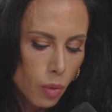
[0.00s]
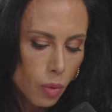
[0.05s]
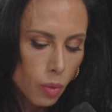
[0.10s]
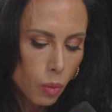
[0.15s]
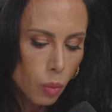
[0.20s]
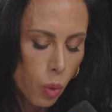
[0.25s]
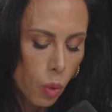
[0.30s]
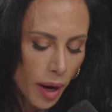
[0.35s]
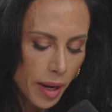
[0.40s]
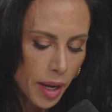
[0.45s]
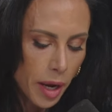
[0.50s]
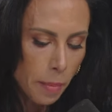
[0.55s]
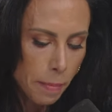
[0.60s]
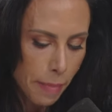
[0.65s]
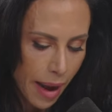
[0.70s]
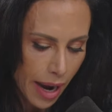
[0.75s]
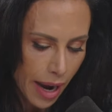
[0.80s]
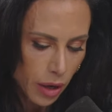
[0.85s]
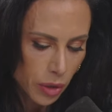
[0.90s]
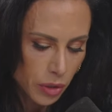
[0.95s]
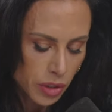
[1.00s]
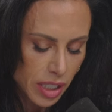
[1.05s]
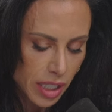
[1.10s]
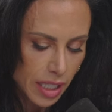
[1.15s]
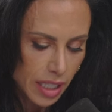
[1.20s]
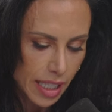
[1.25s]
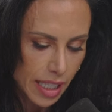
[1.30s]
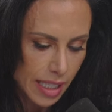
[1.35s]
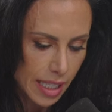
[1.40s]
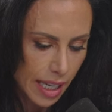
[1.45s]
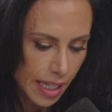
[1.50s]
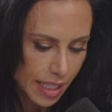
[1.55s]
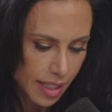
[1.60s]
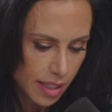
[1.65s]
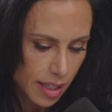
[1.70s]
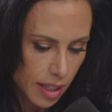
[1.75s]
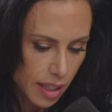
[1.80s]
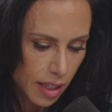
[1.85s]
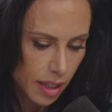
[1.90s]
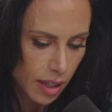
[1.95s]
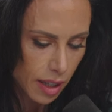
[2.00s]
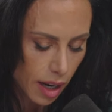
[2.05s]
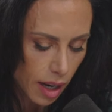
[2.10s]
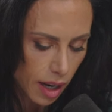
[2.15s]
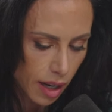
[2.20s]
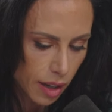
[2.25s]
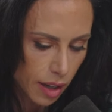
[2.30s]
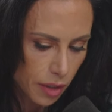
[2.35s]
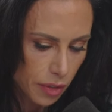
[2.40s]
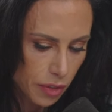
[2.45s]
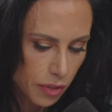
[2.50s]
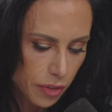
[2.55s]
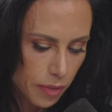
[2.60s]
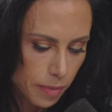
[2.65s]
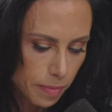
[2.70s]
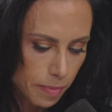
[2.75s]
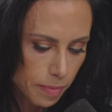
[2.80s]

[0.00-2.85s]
What about this idea of